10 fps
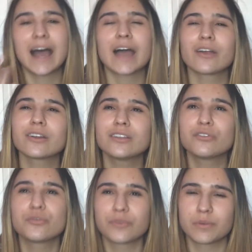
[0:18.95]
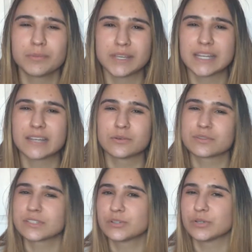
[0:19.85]
I already knew from the beginning it
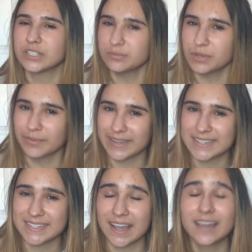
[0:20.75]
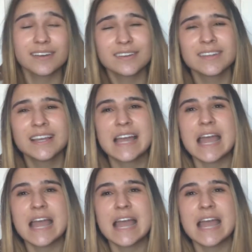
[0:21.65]
wasn't going to be my style,